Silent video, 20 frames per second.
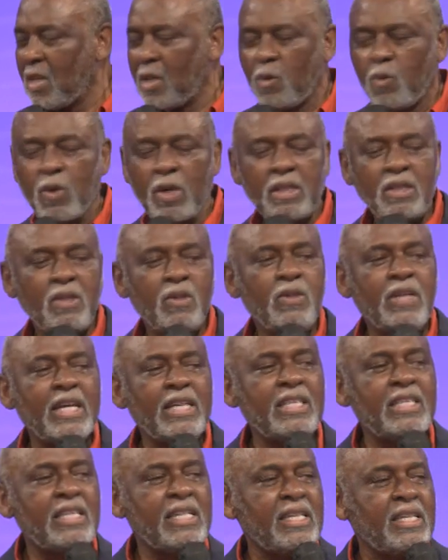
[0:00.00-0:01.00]
What do they
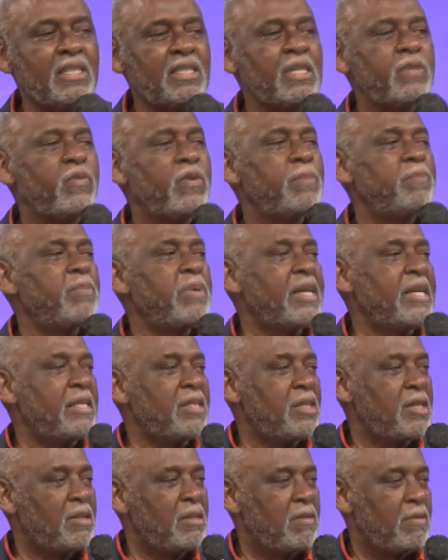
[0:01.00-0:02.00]
need to
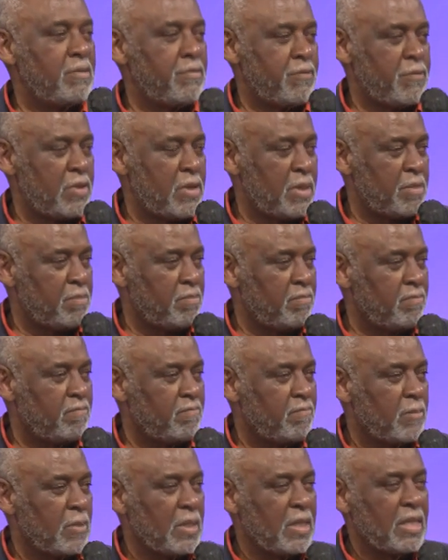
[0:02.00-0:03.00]
repent from?
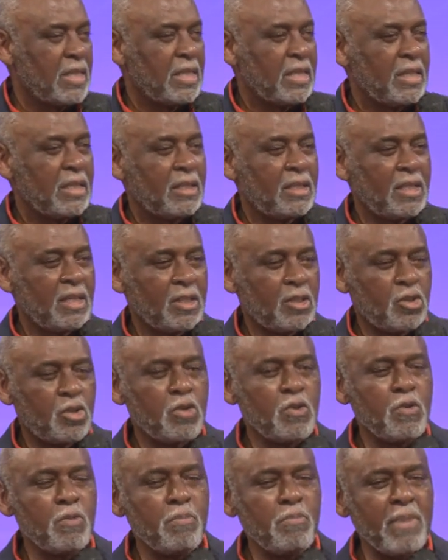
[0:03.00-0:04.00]
There are
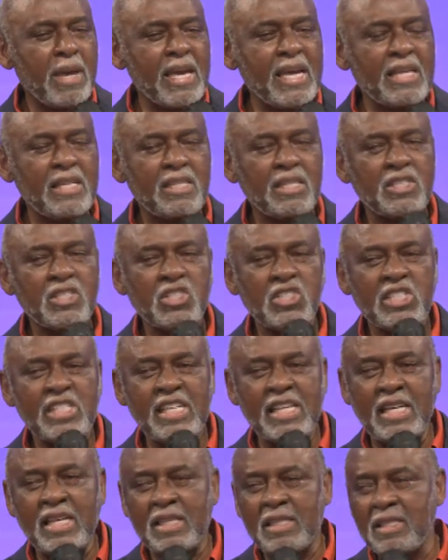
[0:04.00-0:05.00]
two major
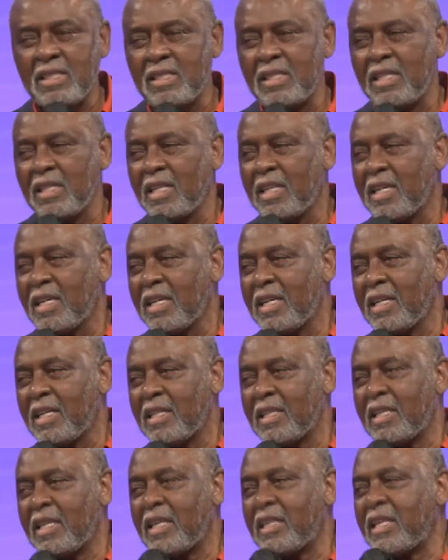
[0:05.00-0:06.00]
sins
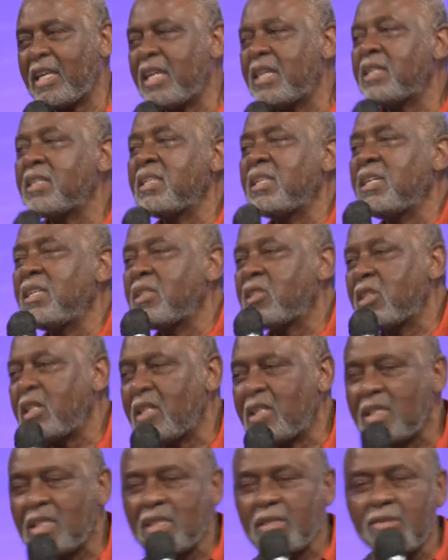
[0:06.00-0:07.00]
that they are guilty
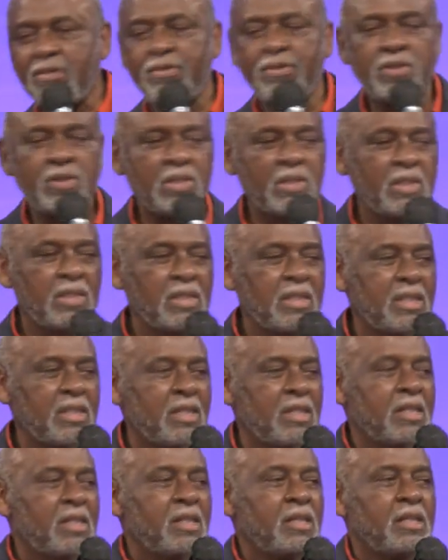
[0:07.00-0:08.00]
of.
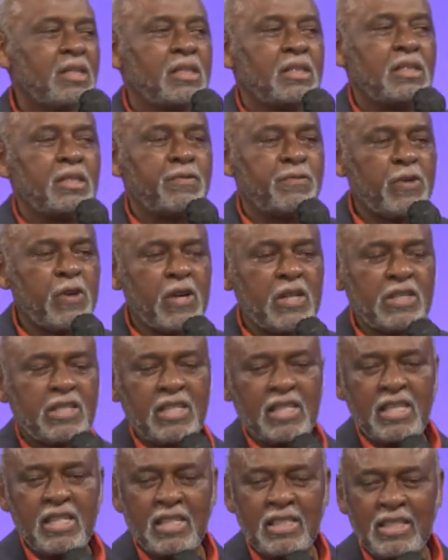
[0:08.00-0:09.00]
The first
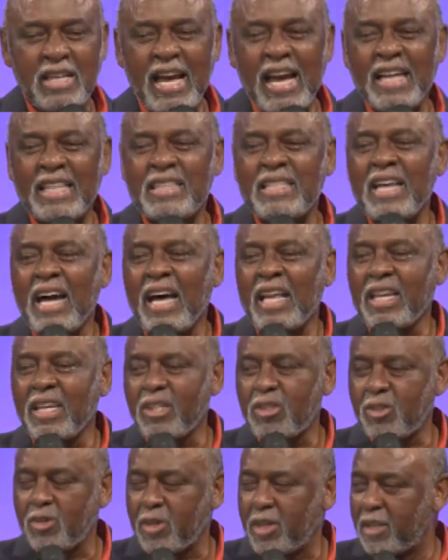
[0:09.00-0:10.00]
is
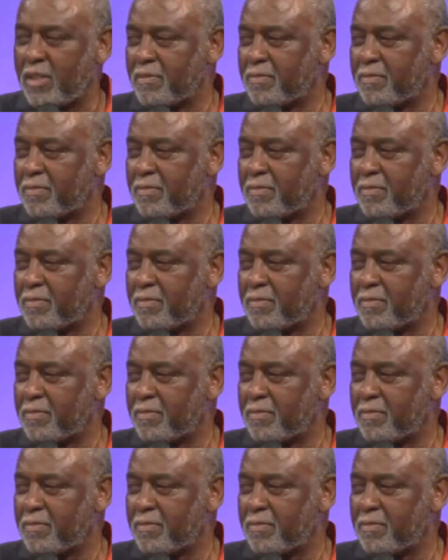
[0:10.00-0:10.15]
idolatry.